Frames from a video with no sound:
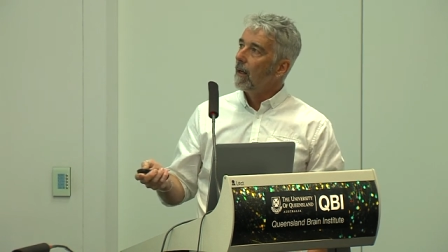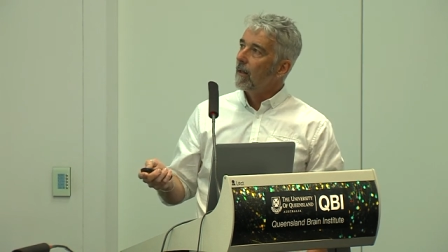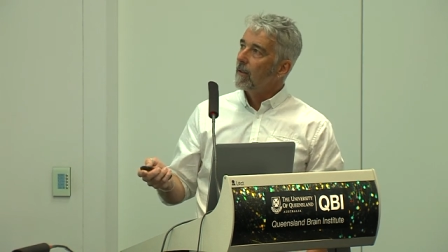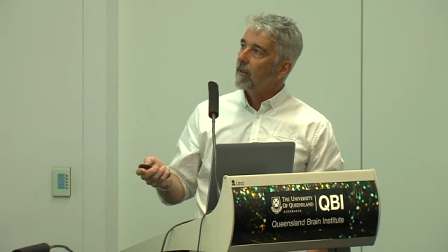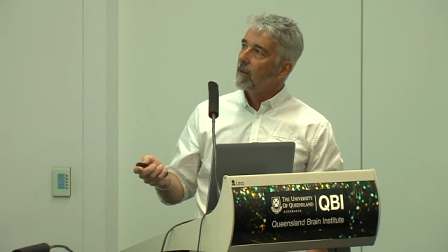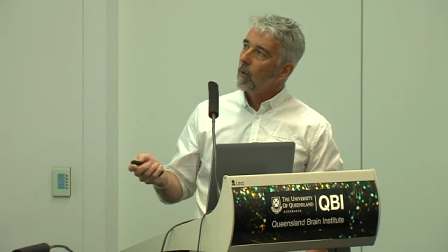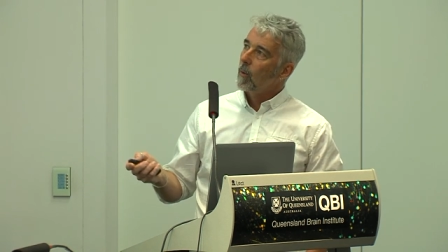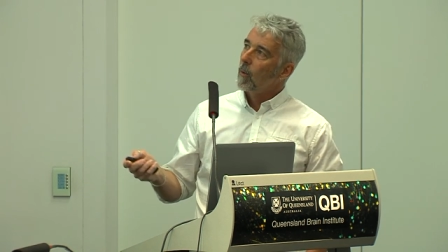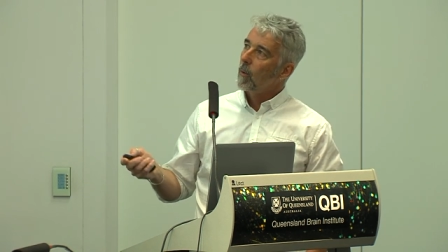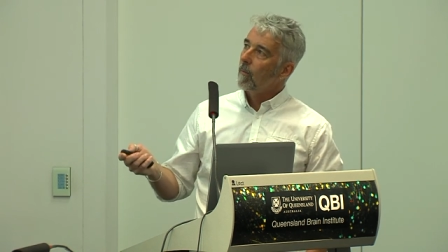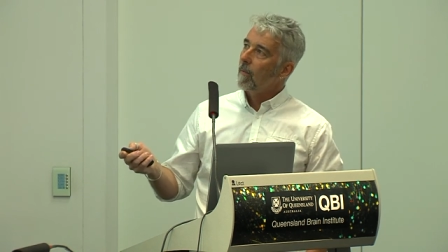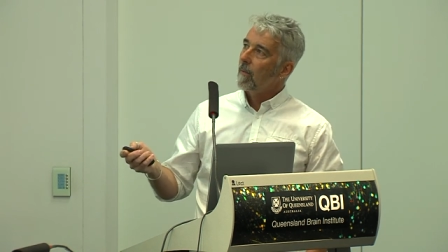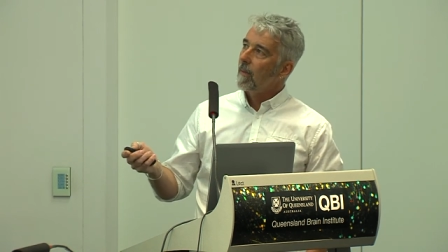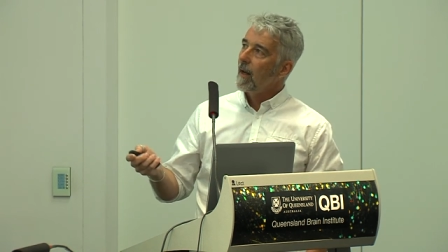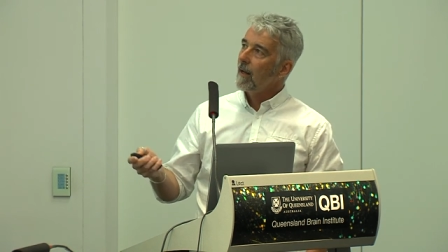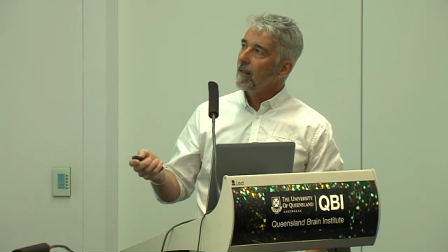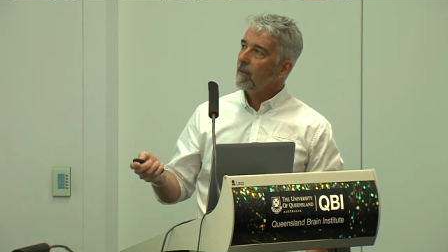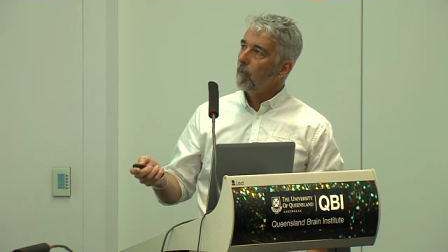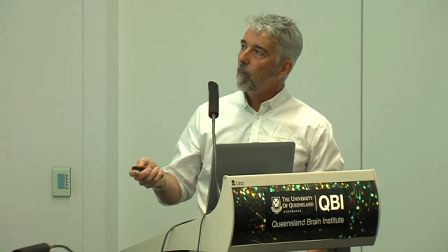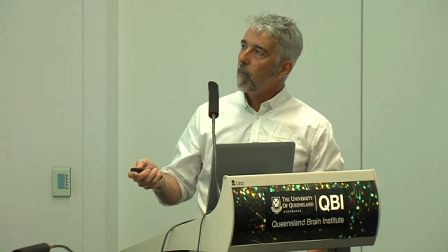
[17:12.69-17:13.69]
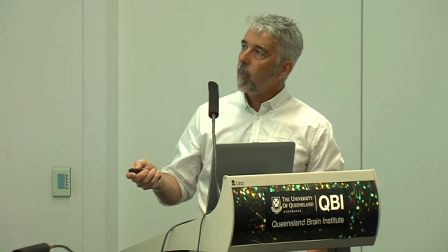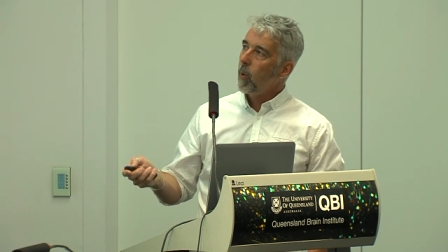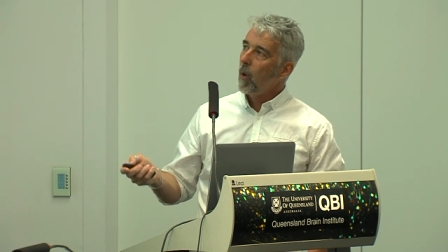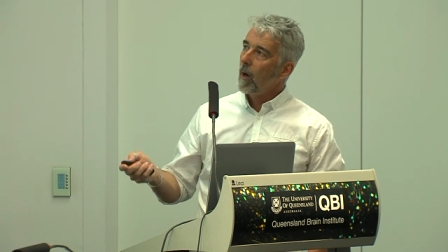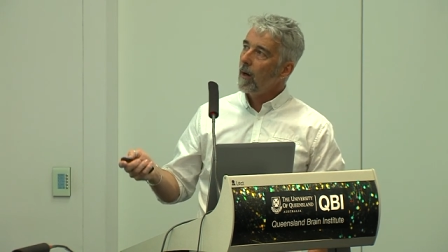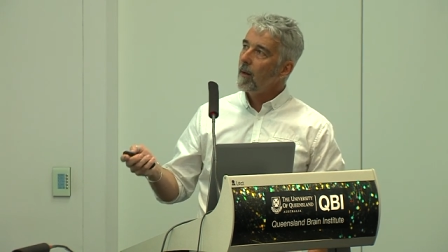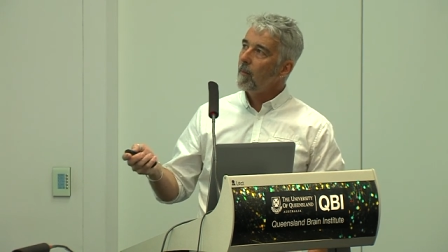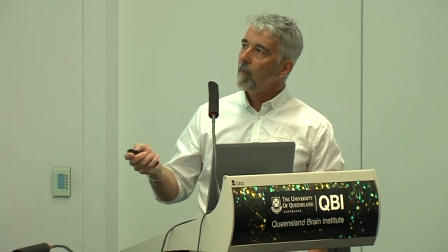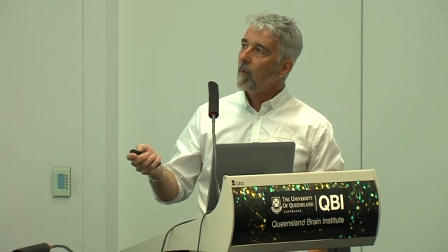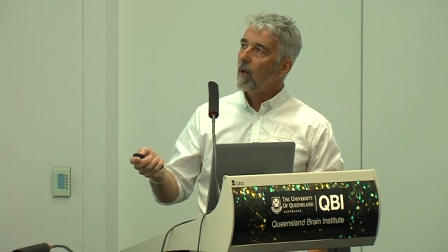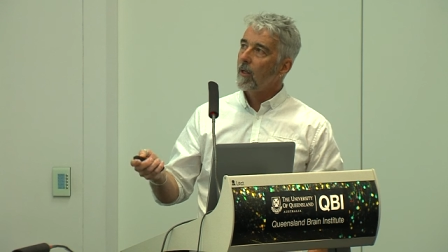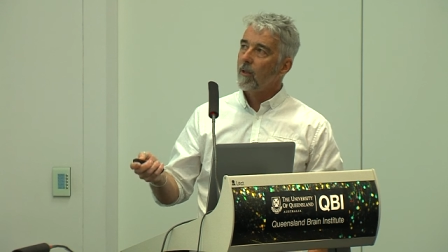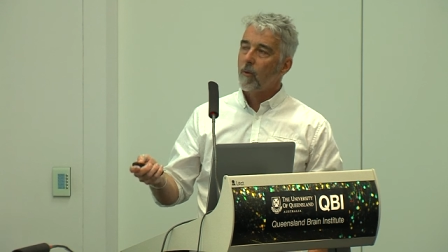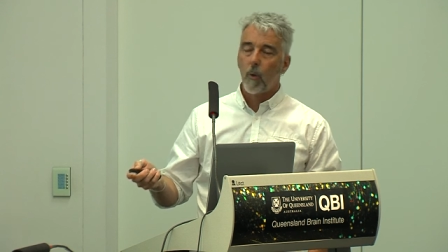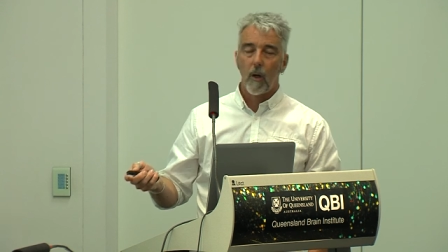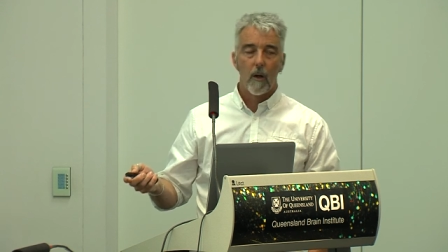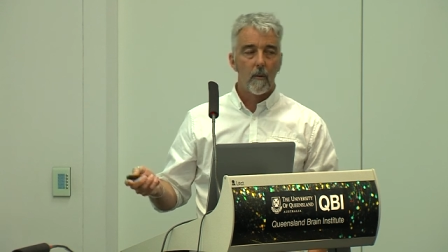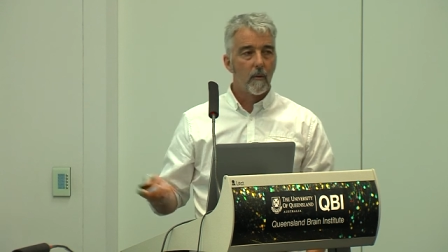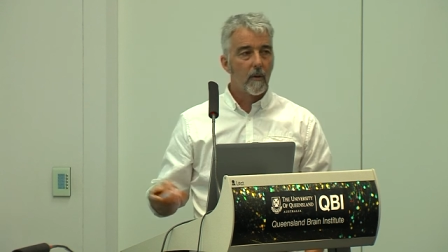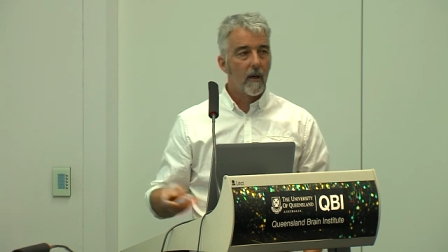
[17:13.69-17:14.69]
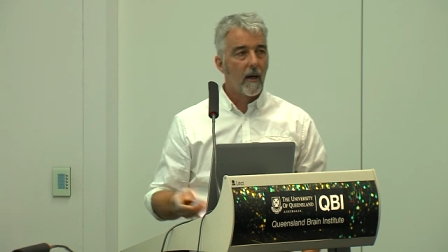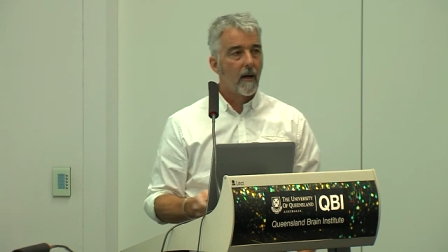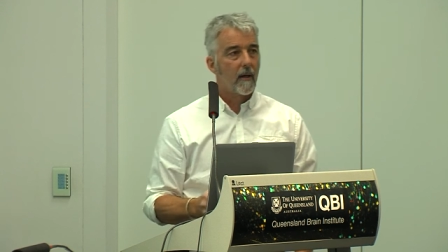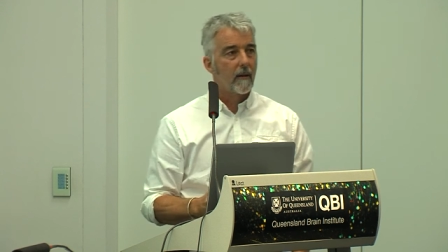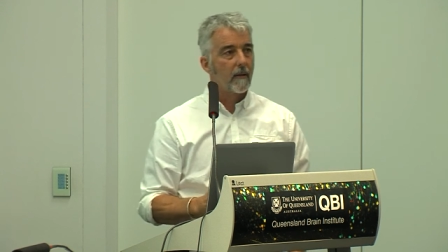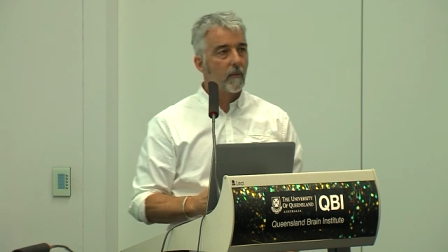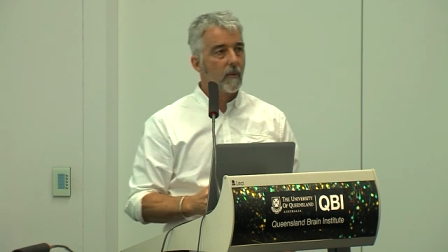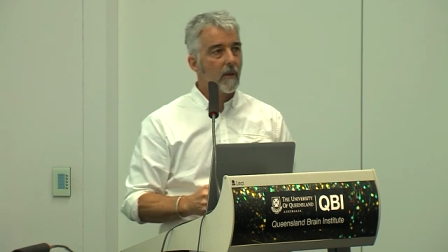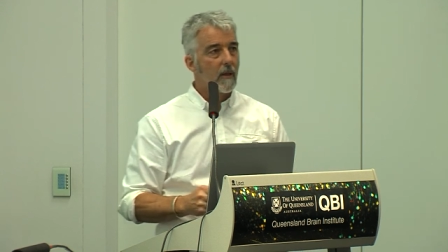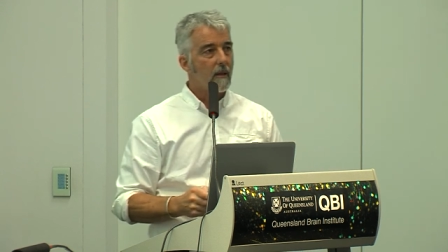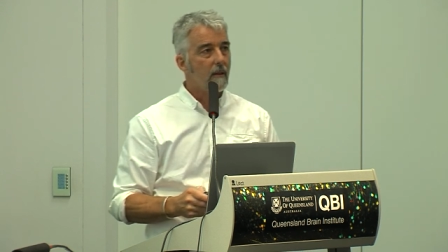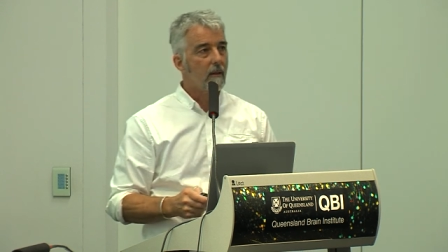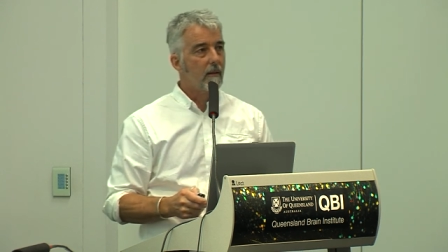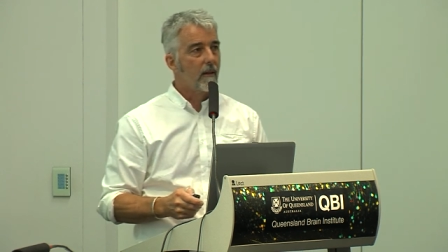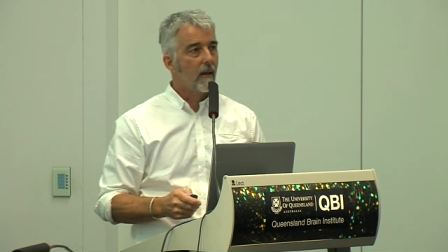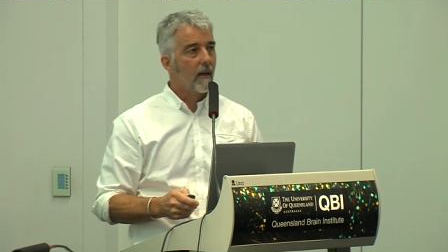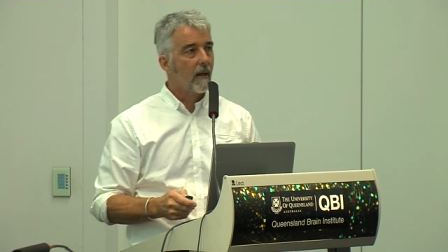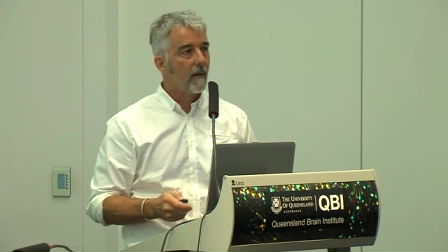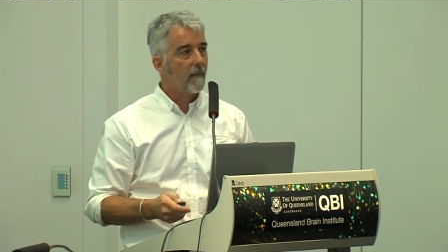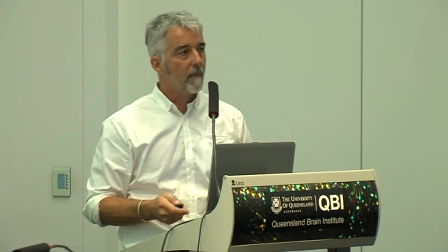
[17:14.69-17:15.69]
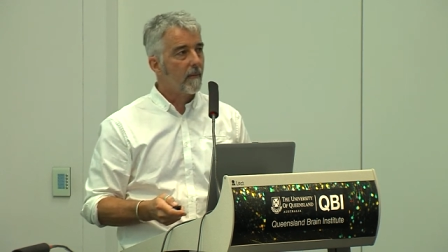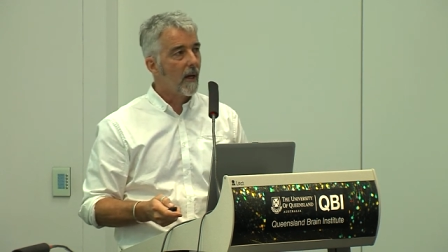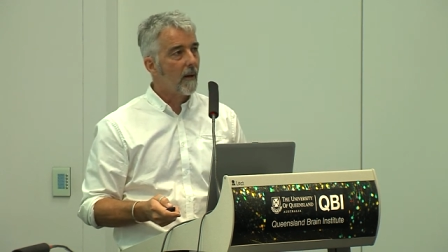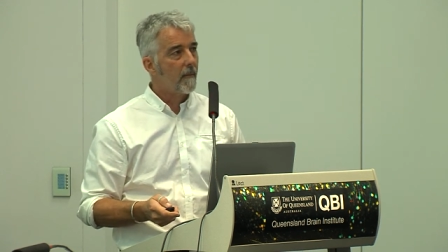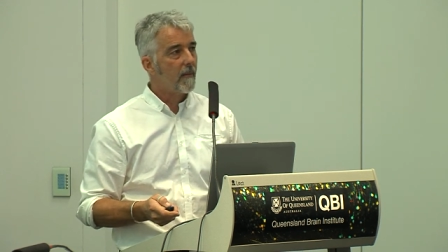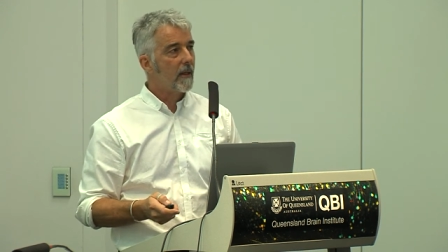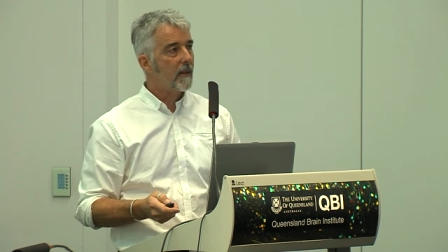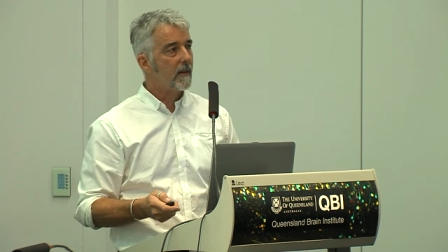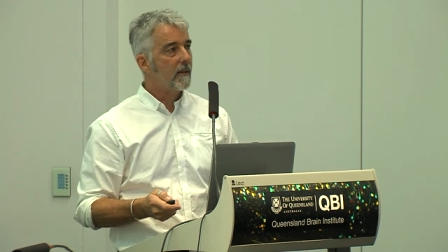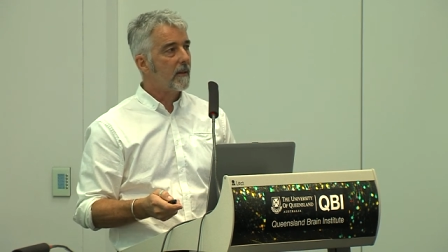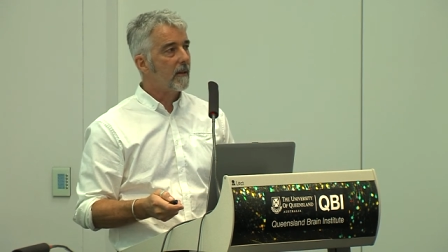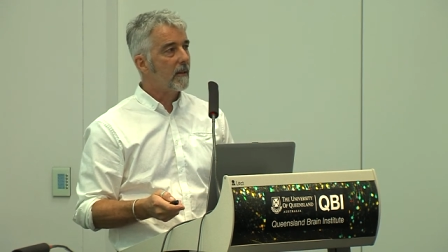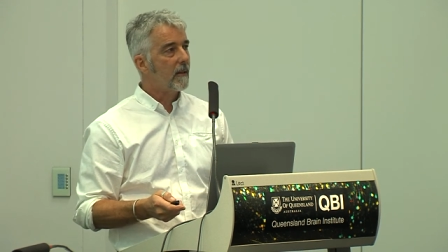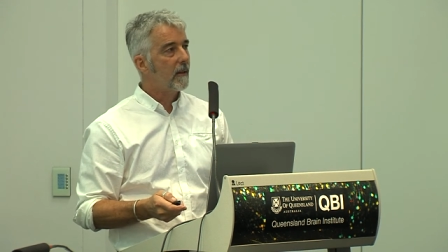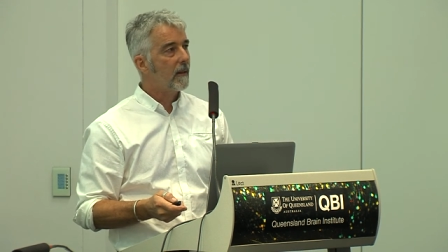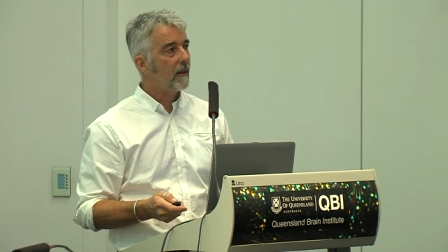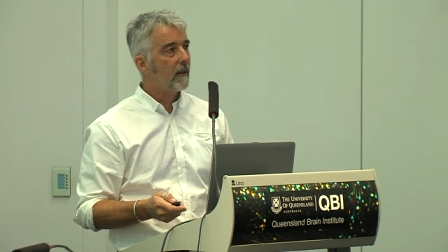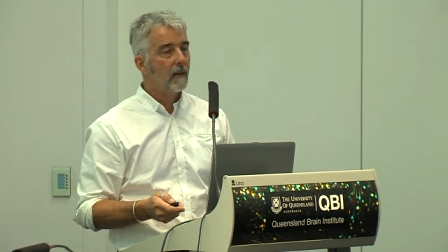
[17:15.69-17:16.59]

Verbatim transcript: So that's pretty much where we're at with um, MND